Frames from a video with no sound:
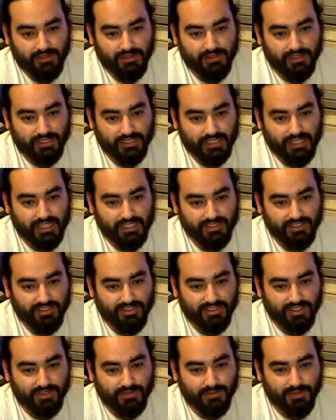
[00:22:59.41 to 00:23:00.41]
Doncaster
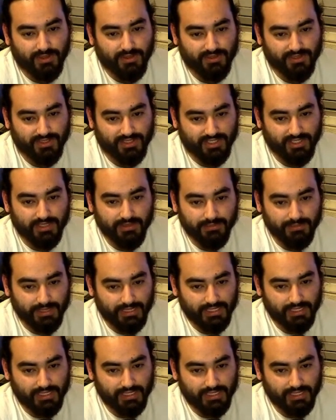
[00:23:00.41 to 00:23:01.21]
says Bowens is going to beat